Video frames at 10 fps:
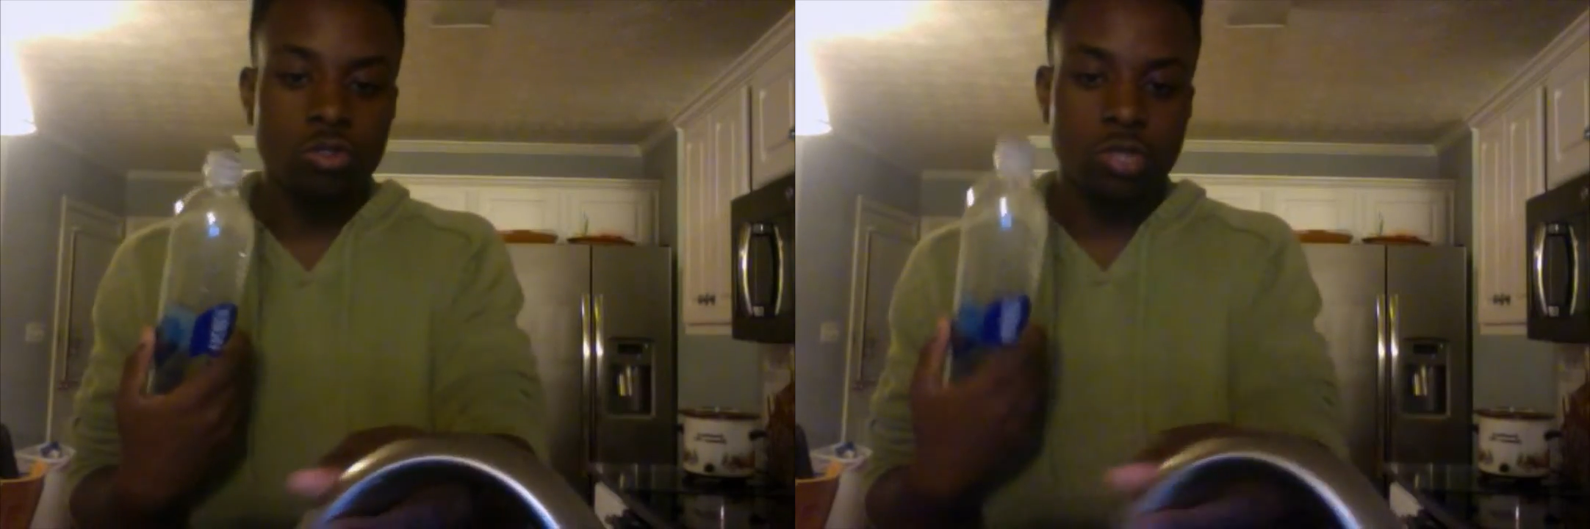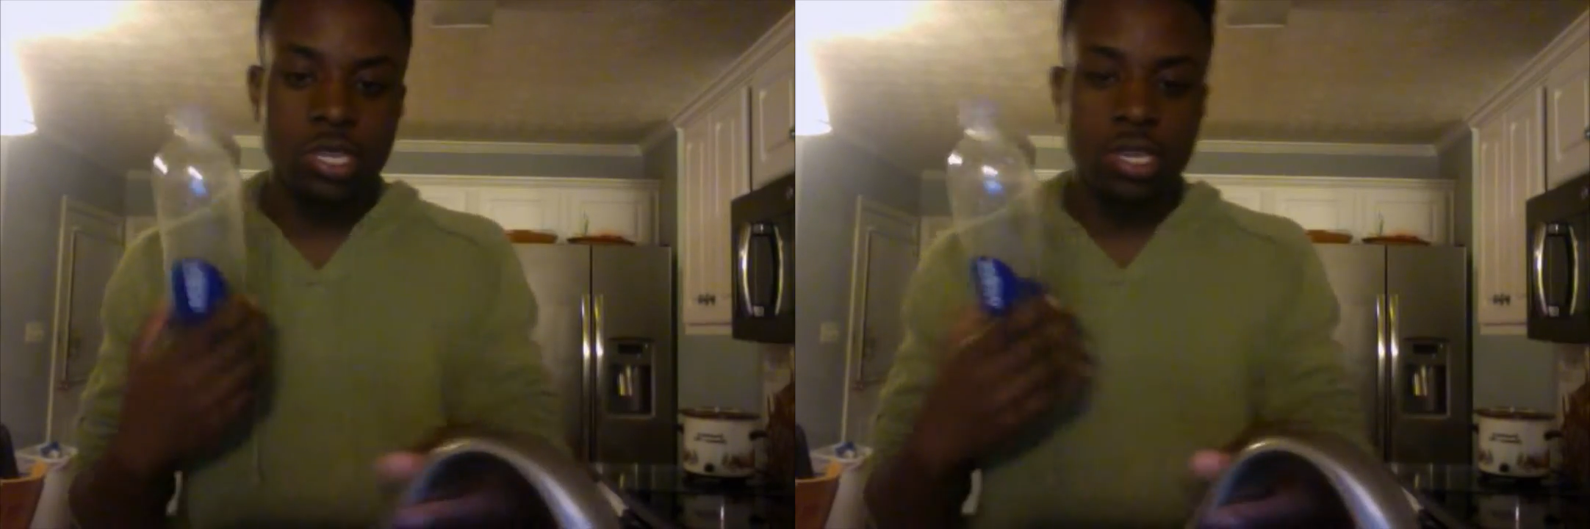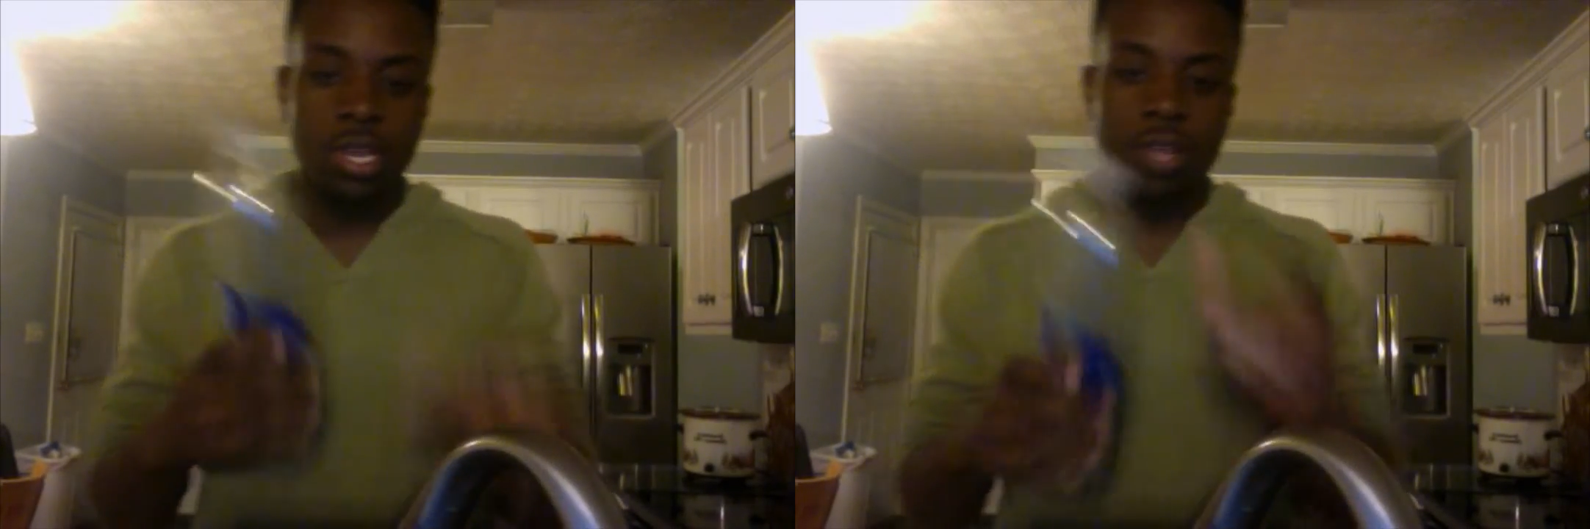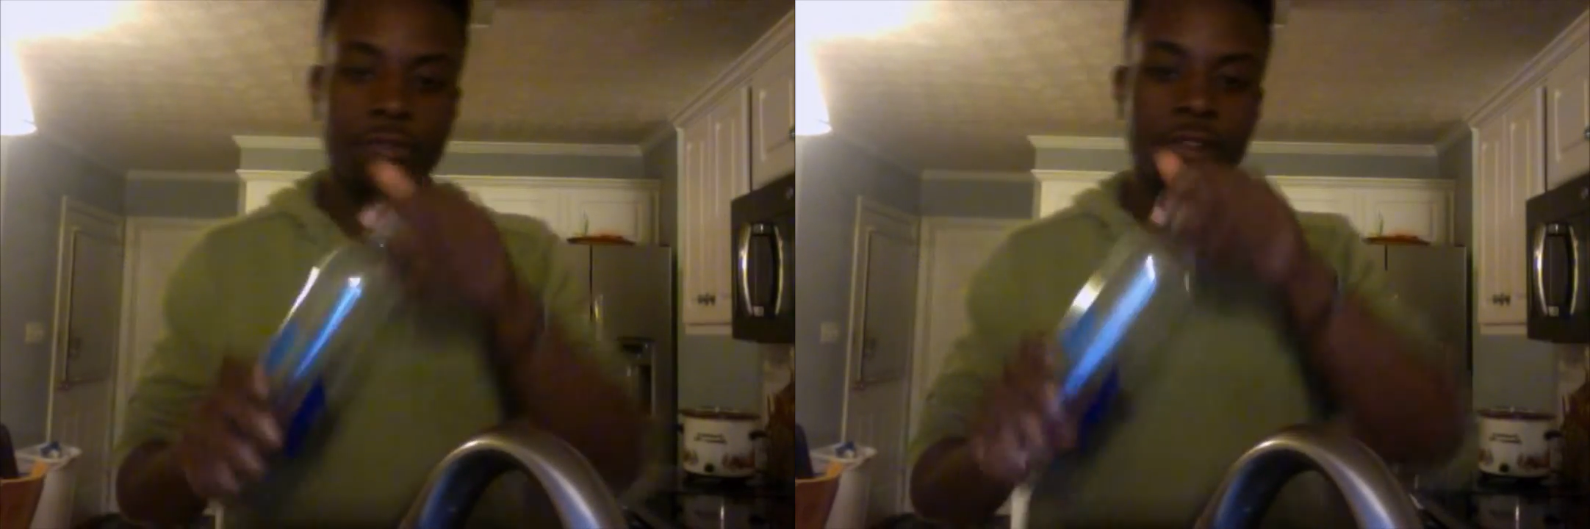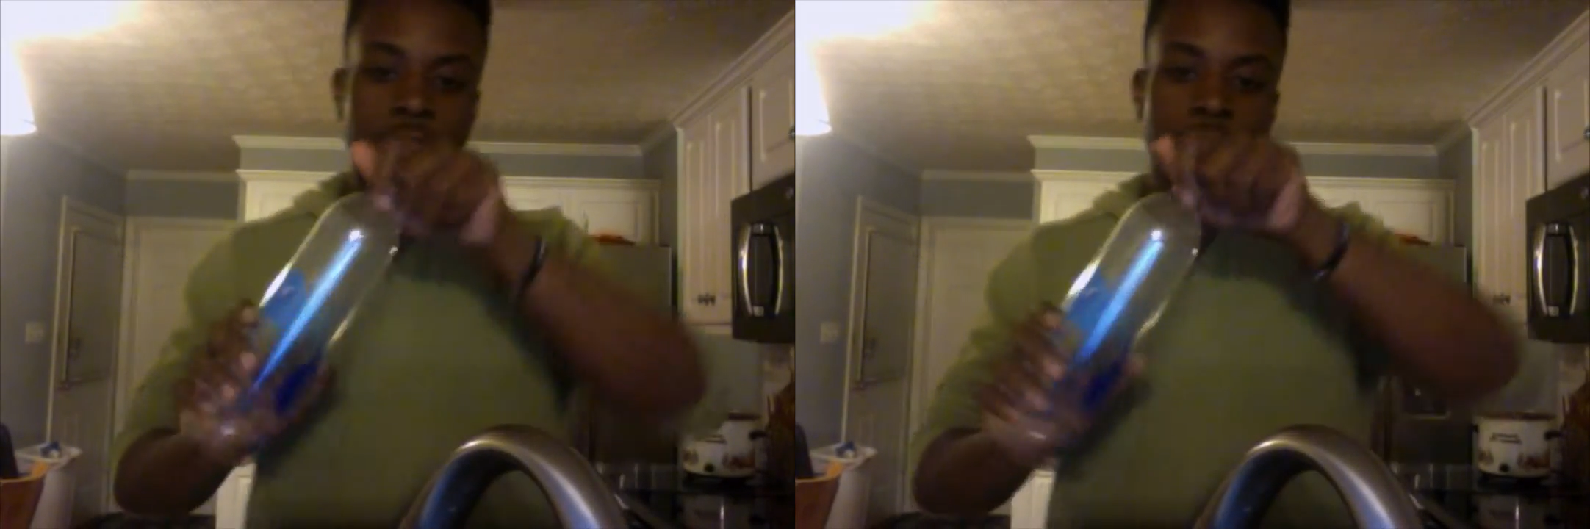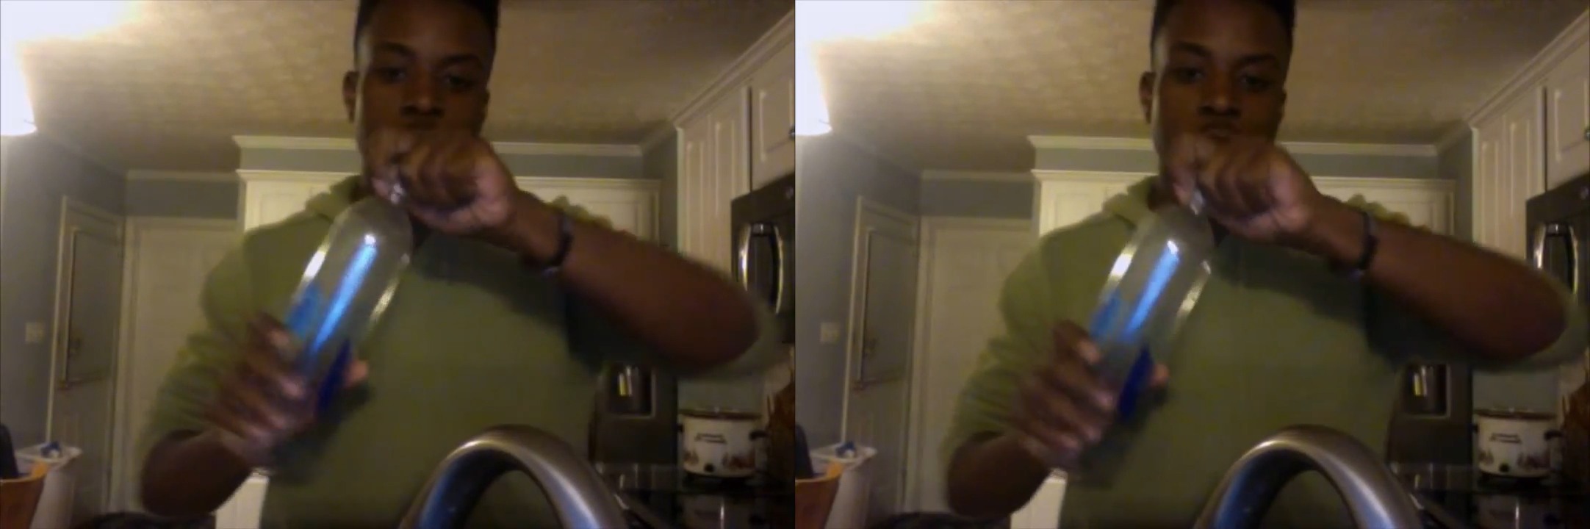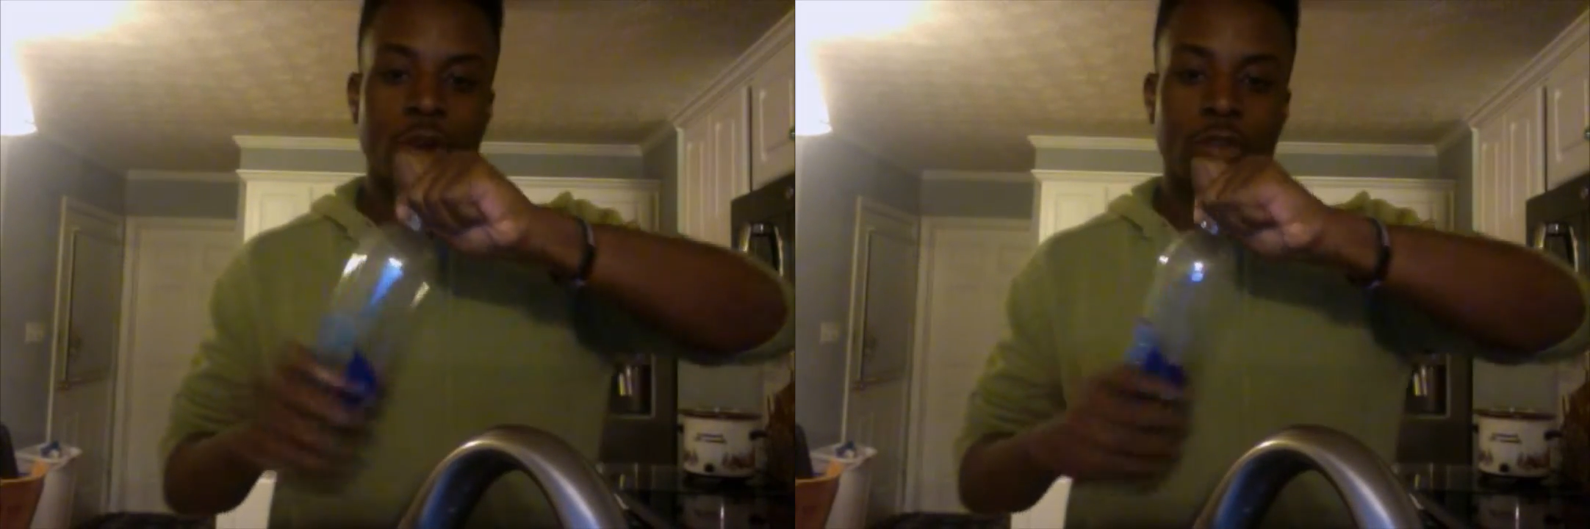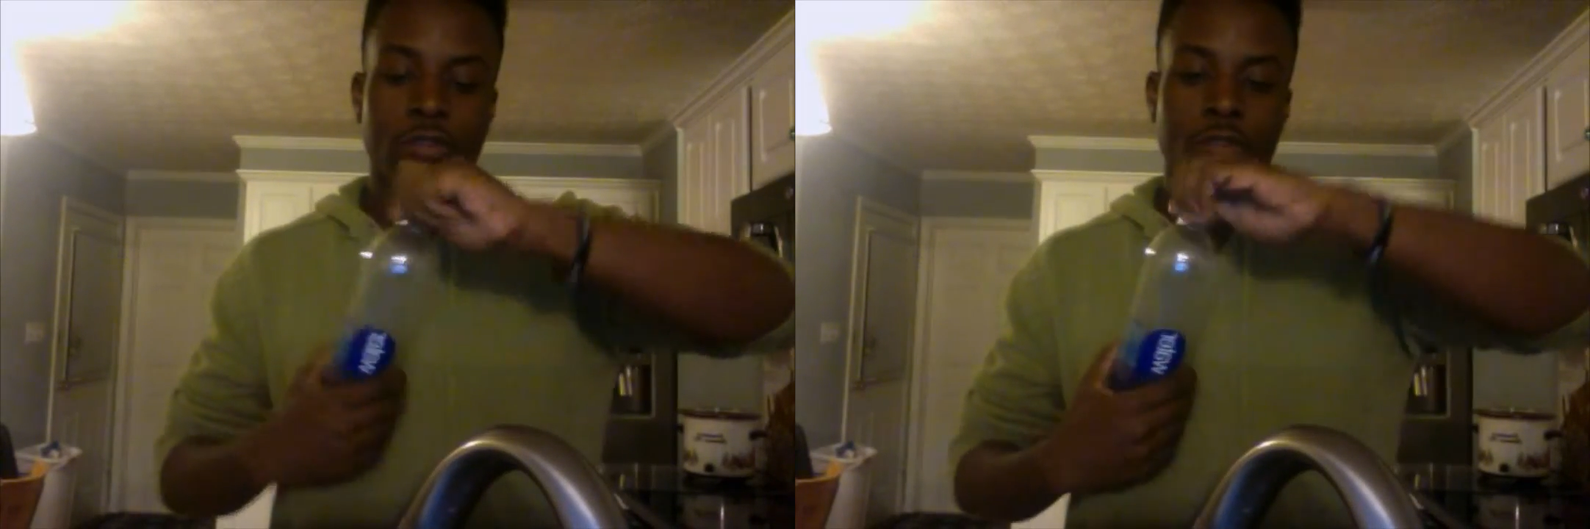your sink and fill up your
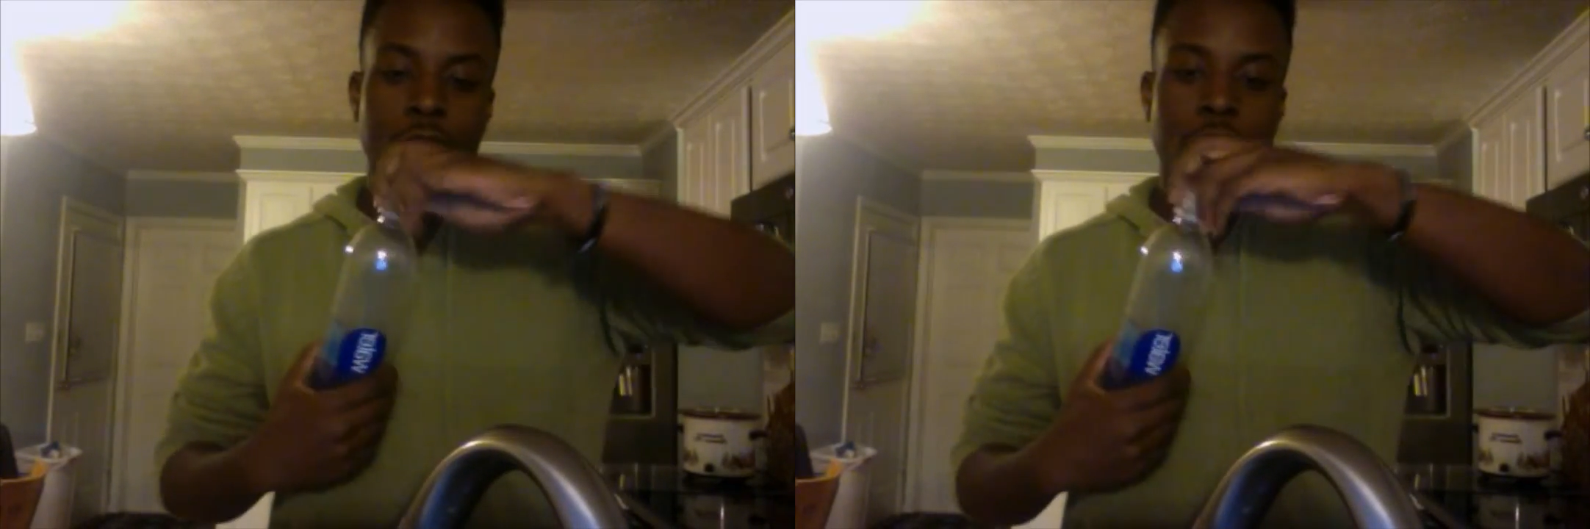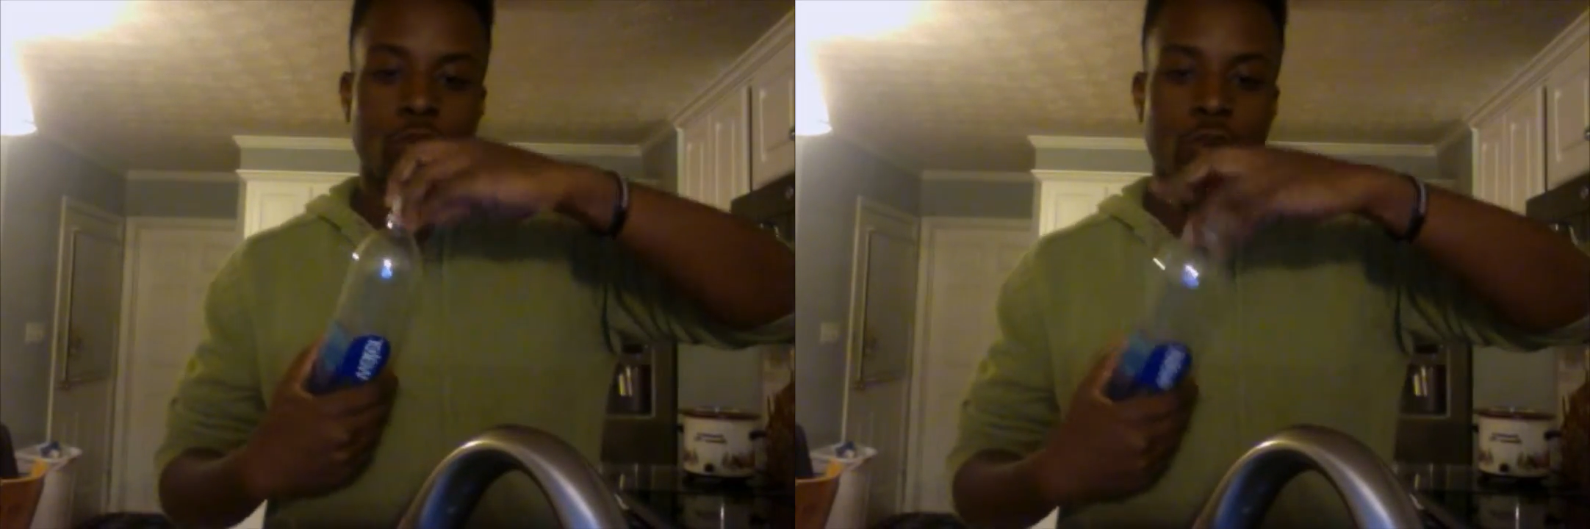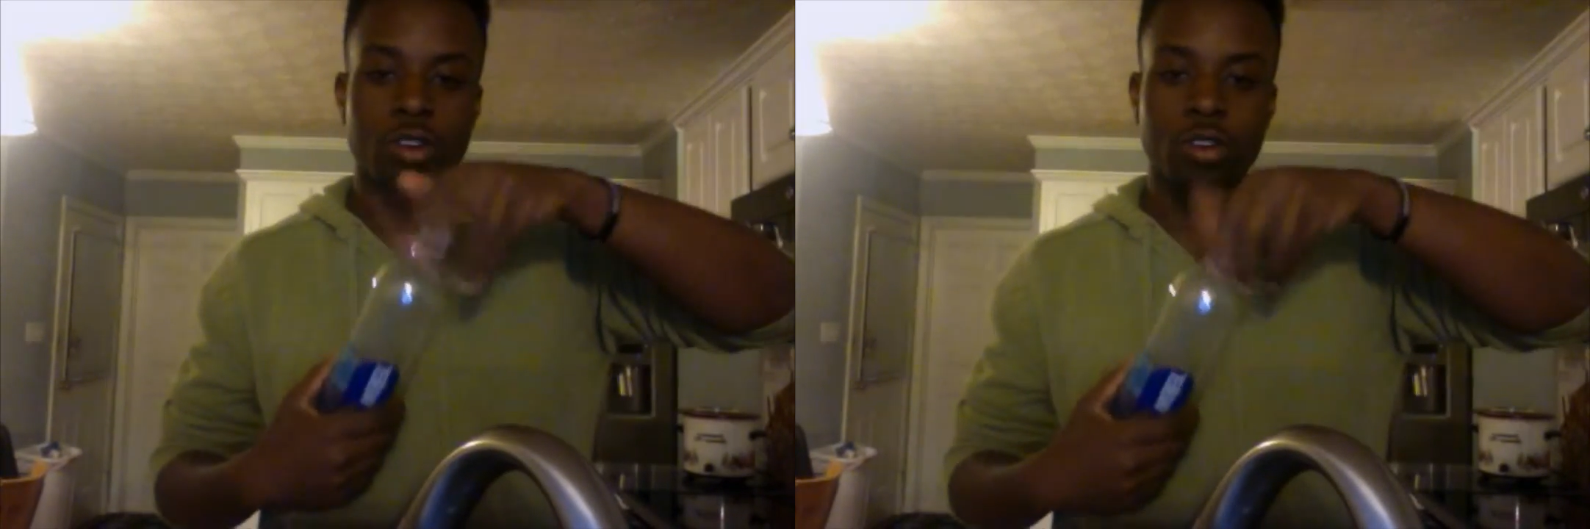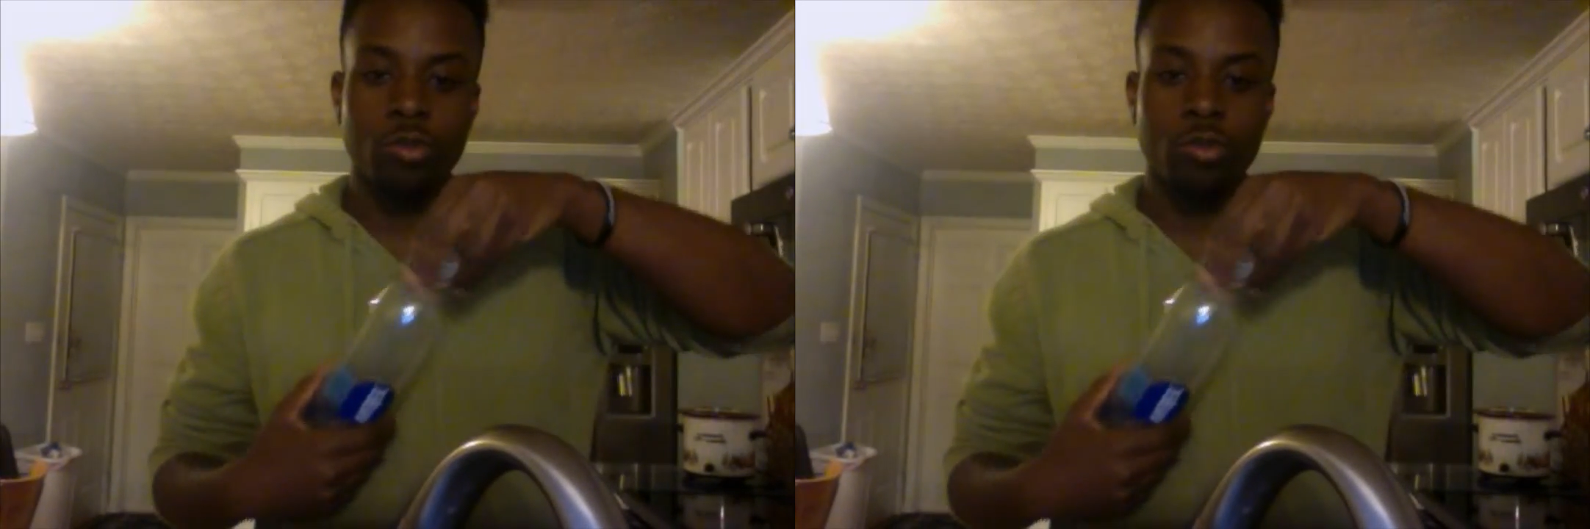bottle of smart water